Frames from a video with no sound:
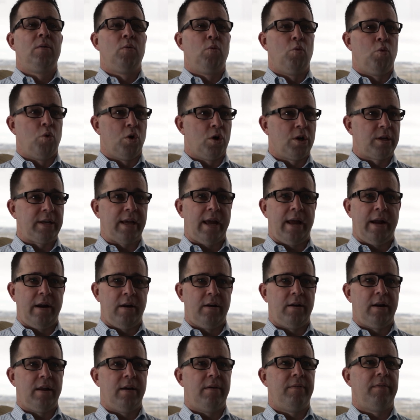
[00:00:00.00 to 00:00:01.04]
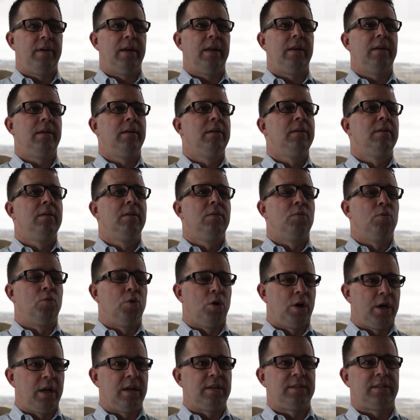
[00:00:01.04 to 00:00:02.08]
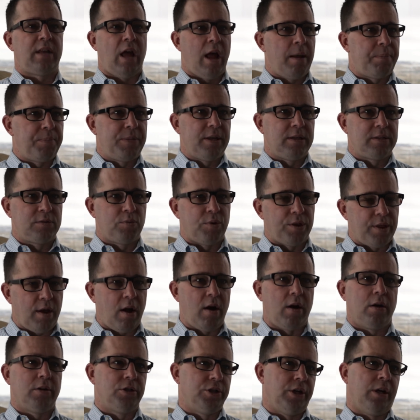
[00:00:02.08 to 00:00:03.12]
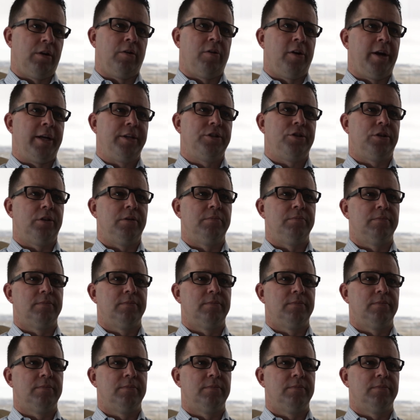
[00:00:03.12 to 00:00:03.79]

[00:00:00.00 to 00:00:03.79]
We're tired of it. We're going to stop this with our generation.